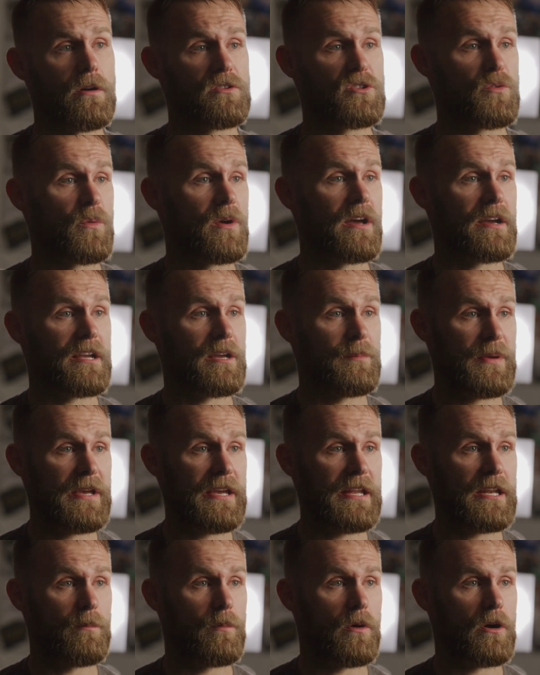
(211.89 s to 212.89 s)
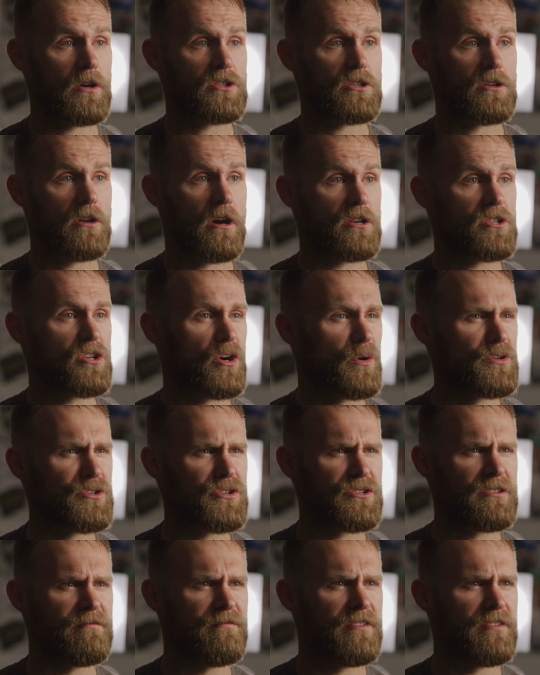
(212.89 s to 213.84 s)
So when I competed in martial arts, I always used to